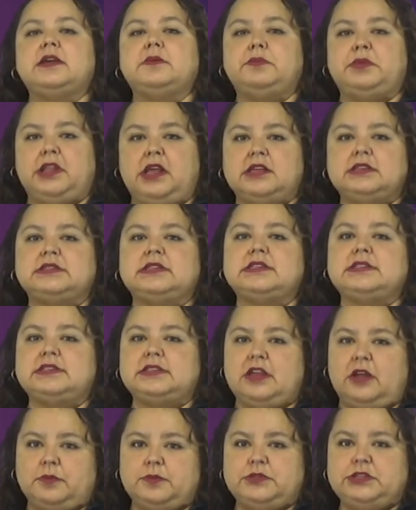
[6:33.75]
plus the
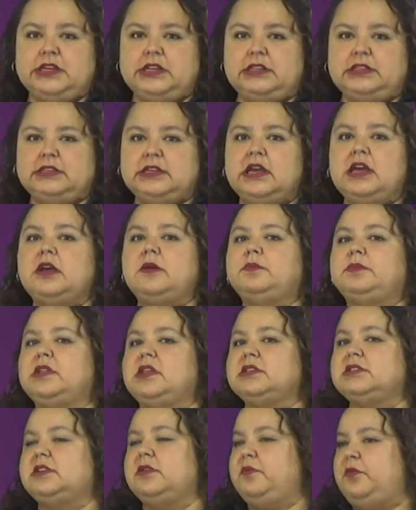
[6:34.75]
subject
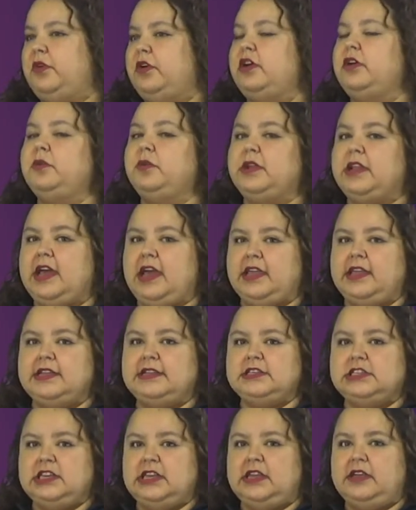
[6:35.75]
plus the verb with
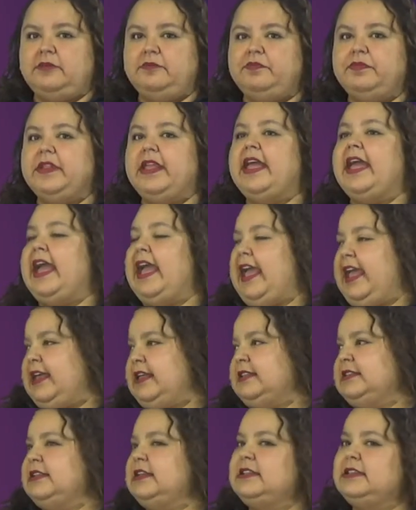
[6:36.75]
ing
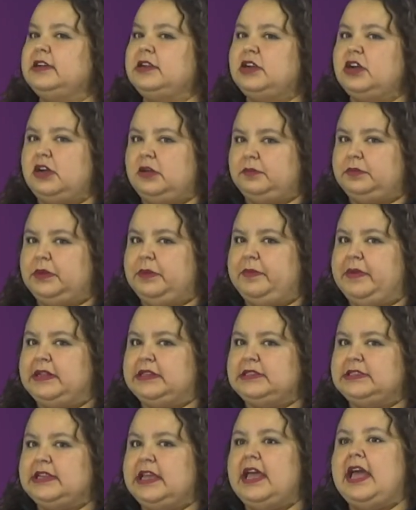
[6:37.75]
and the
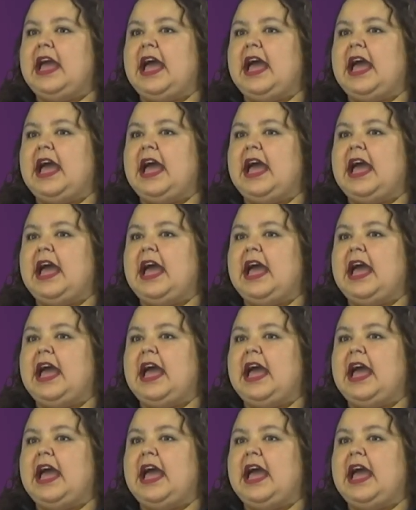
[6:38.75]
complement.